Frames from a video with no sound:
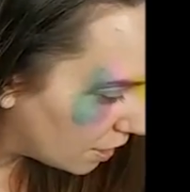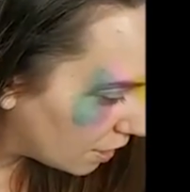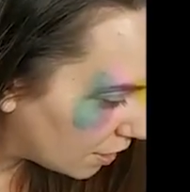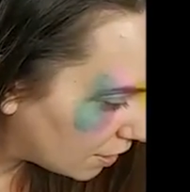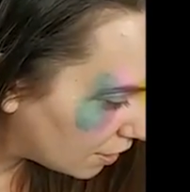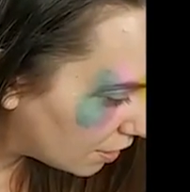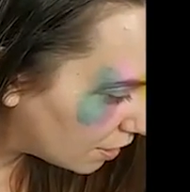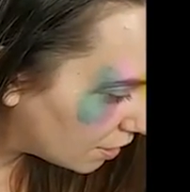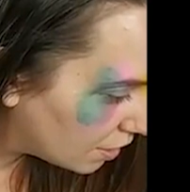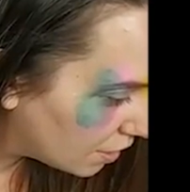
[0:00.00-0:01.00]

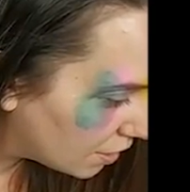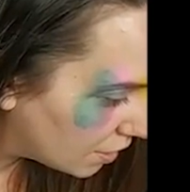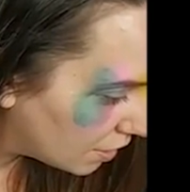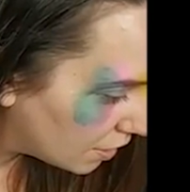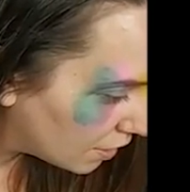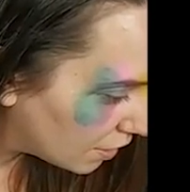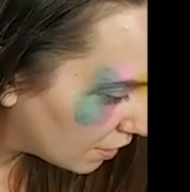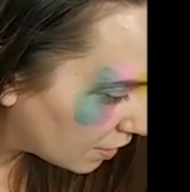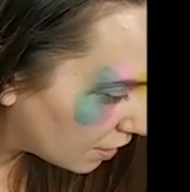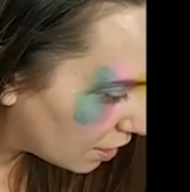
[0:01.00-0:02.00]

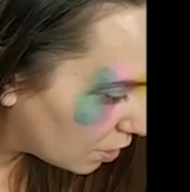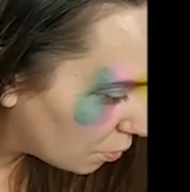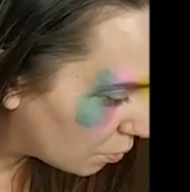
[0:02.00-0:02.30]
Can you?